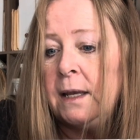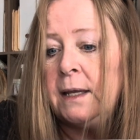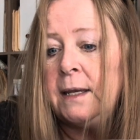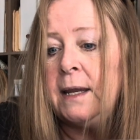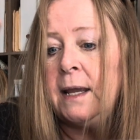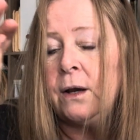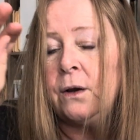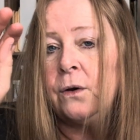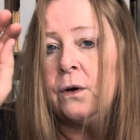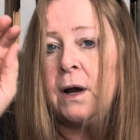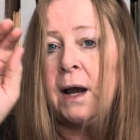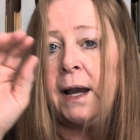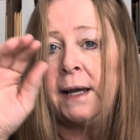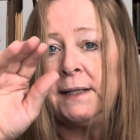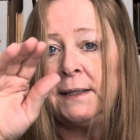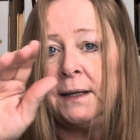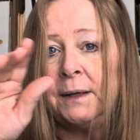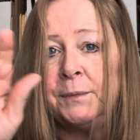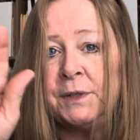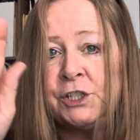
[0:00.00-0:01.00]
Now, I
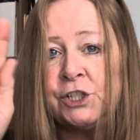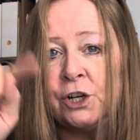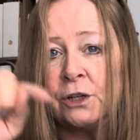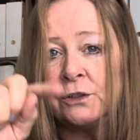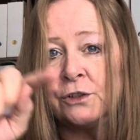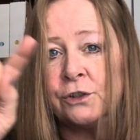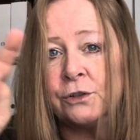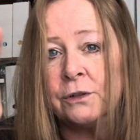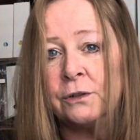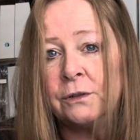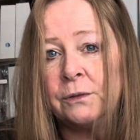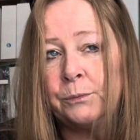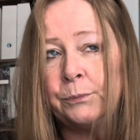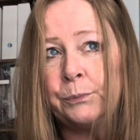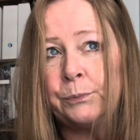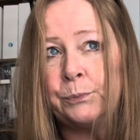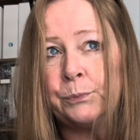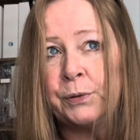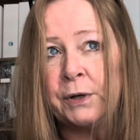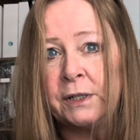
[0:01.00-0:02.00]
am a junk journal
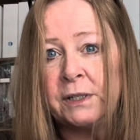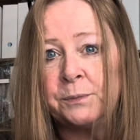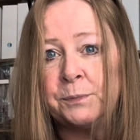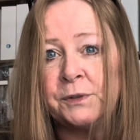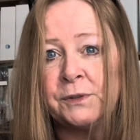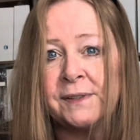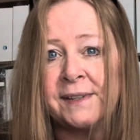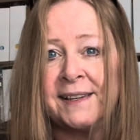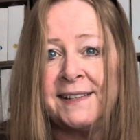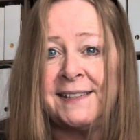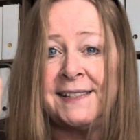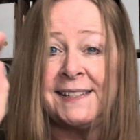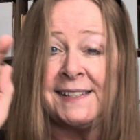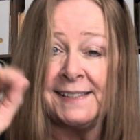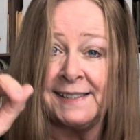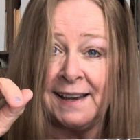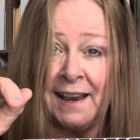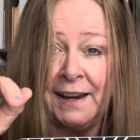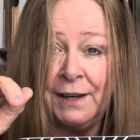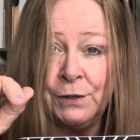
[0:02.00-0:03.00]
printables
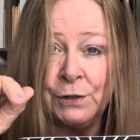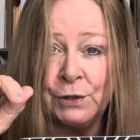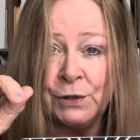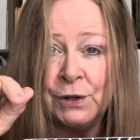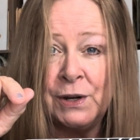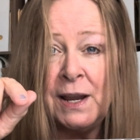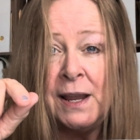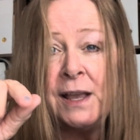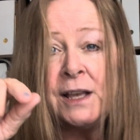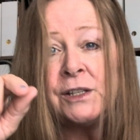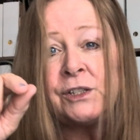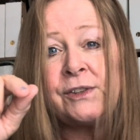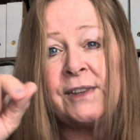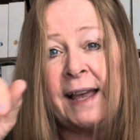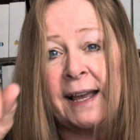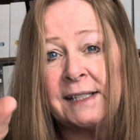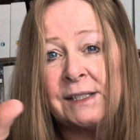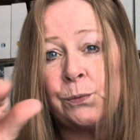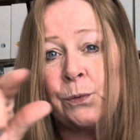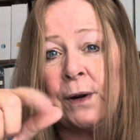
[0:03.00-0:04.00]
designer. So
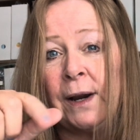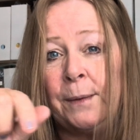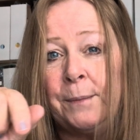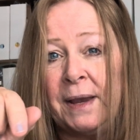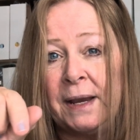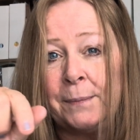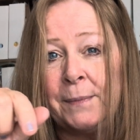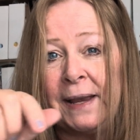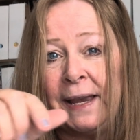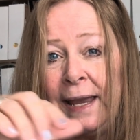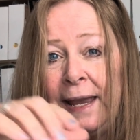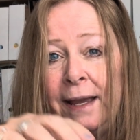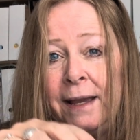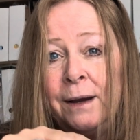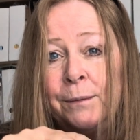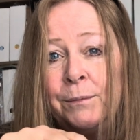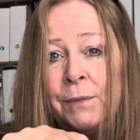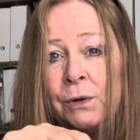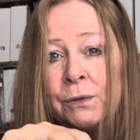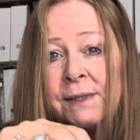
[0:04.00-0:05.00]
that's where I make my
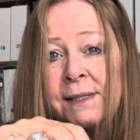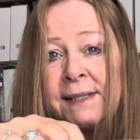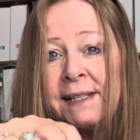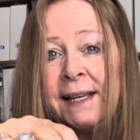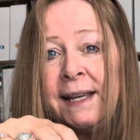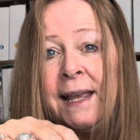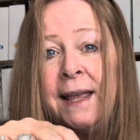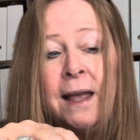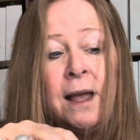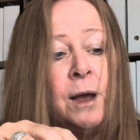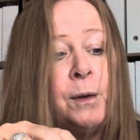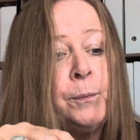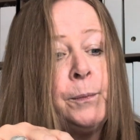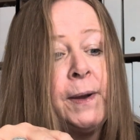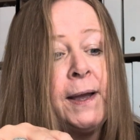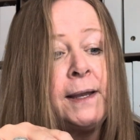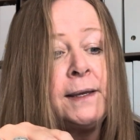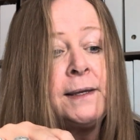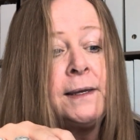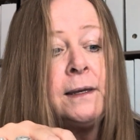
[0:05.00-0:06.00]
income mostly,
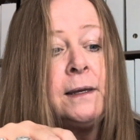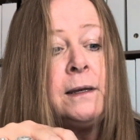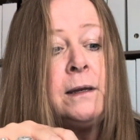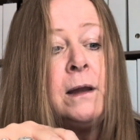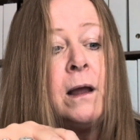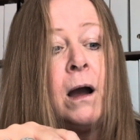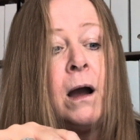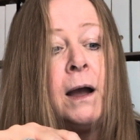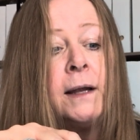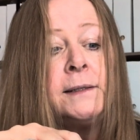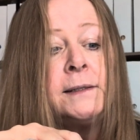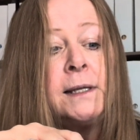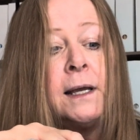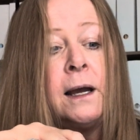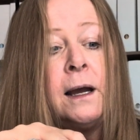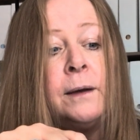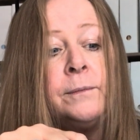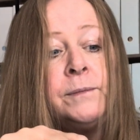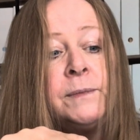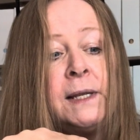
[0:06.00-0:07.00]
but not
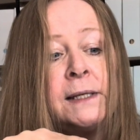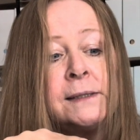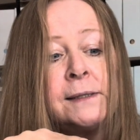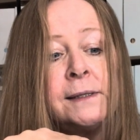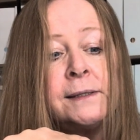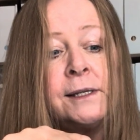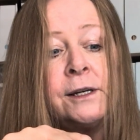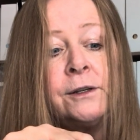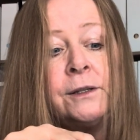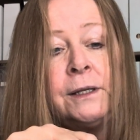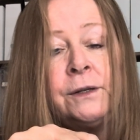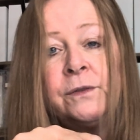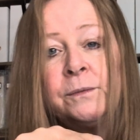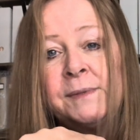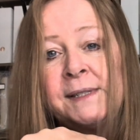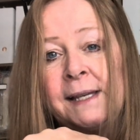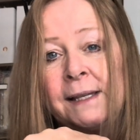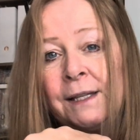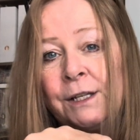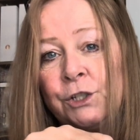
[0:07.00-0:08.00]
necessarily
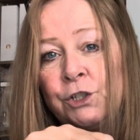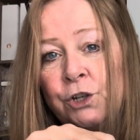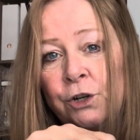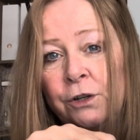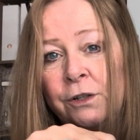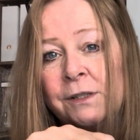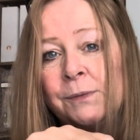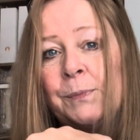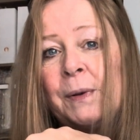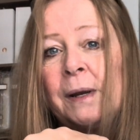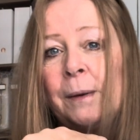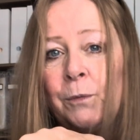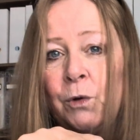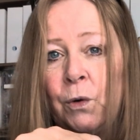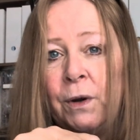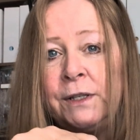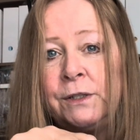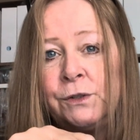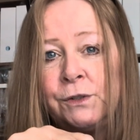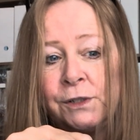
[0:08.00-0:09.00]
from selling journals. But I'm
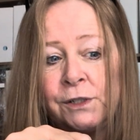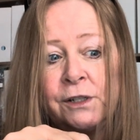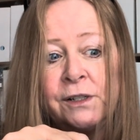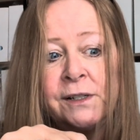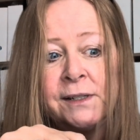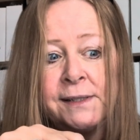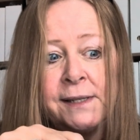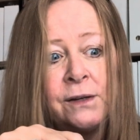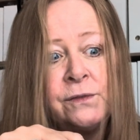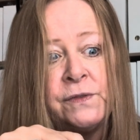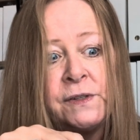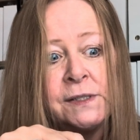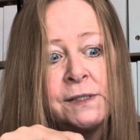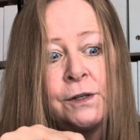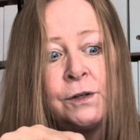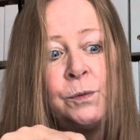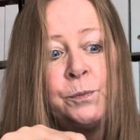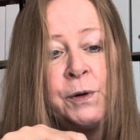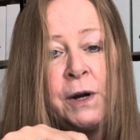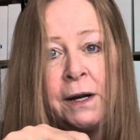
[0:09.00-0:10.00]
going to start to sell
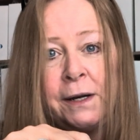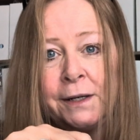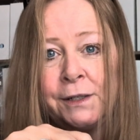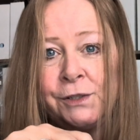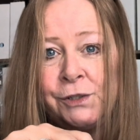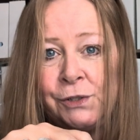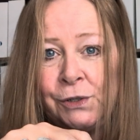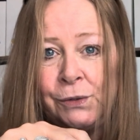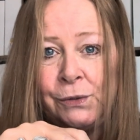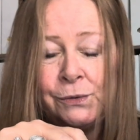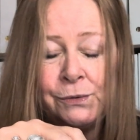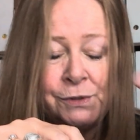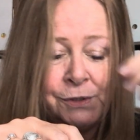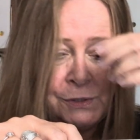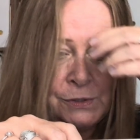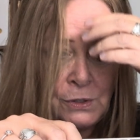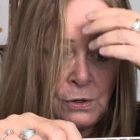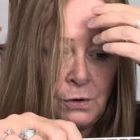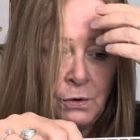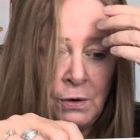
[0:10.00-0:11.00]
physical products soon.
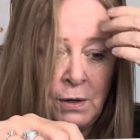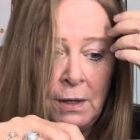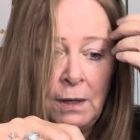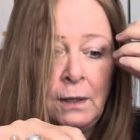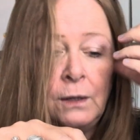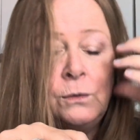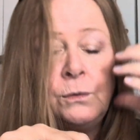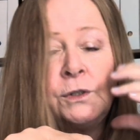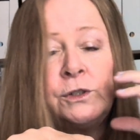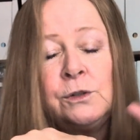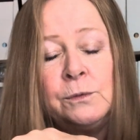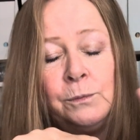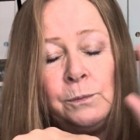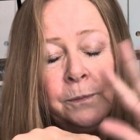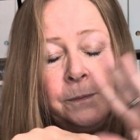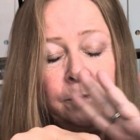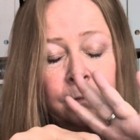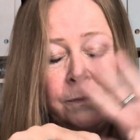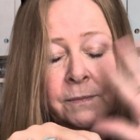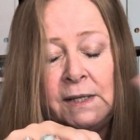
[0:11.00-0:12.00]
So,
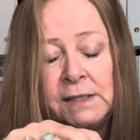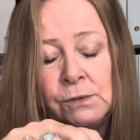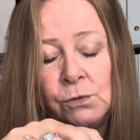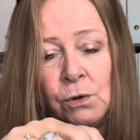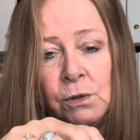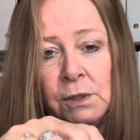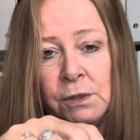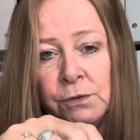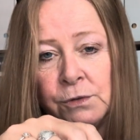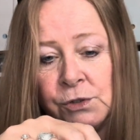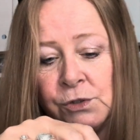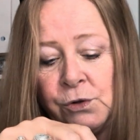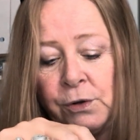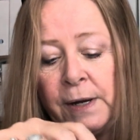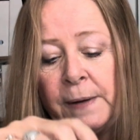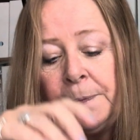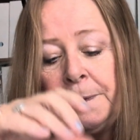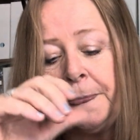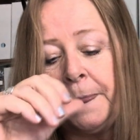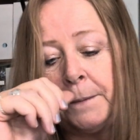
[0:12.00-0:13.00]
that's a whole other
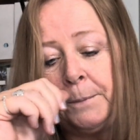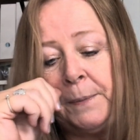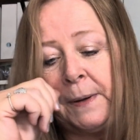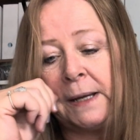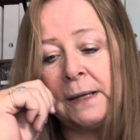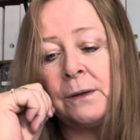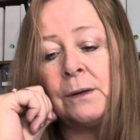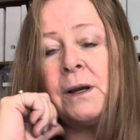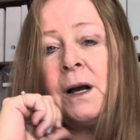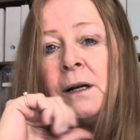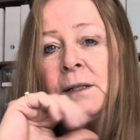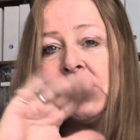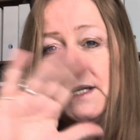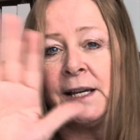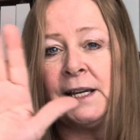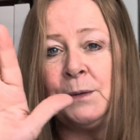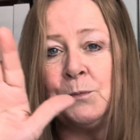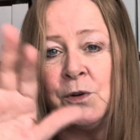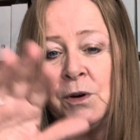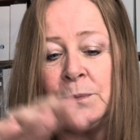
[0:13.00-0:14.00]
story. But I'll
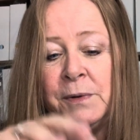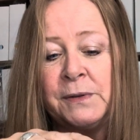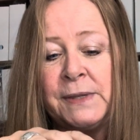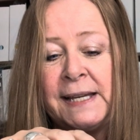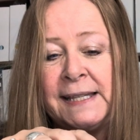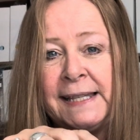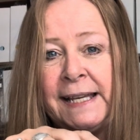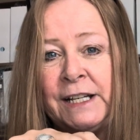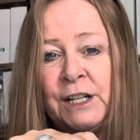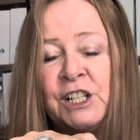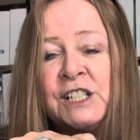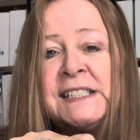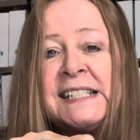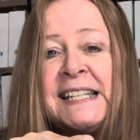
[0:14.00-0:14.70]
tell you more about that later.